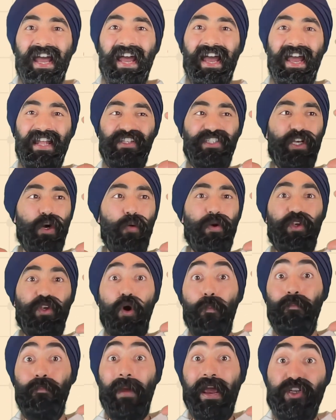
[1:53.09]
And so when
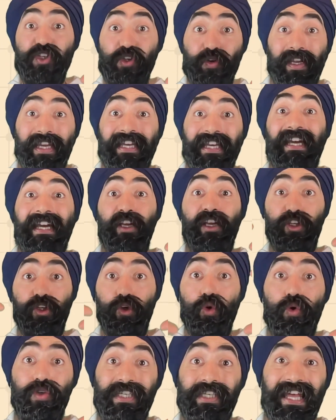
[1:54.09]
you're measuring
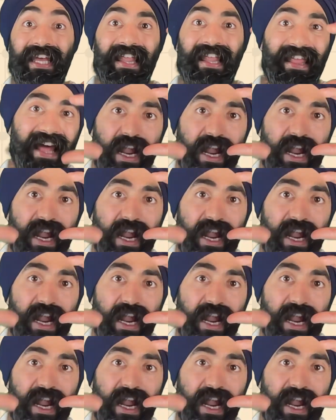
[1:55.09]
using